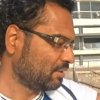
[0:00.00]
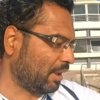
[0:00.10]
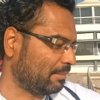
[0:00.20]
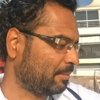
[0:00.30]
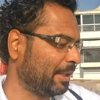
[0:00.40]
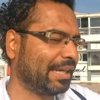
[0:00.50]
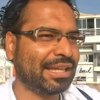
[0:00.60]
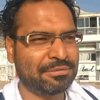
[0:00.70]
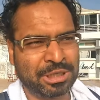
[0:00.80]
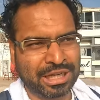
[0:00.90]
So I'll be
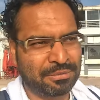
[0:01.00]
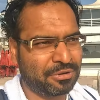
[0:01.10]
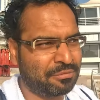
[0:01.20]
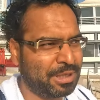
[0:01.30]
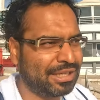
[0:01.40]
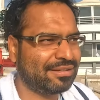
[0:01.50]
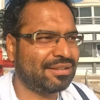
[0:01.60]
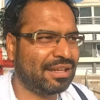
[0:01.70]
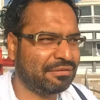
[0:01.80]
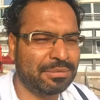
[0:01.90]
meeting him in a couple of minutes
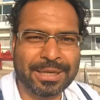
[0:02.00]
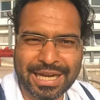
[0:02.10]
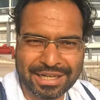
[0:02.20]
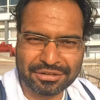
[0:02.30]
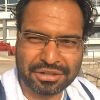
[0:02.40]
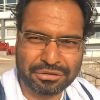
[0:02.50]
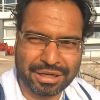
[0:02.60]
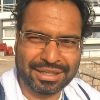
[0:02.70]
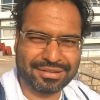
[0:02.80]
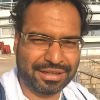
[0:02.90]
and then we'll be heading to the
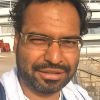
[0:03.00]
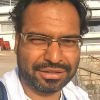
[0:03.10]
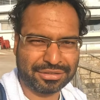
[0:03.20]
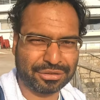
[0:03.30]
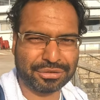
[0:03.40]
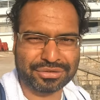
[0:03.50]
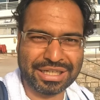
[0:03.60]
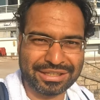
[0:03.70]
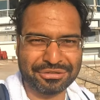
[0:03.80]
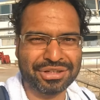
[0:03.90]
training center, so
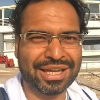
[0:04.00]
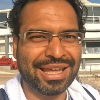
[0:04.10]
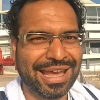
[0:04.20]
stay tuned.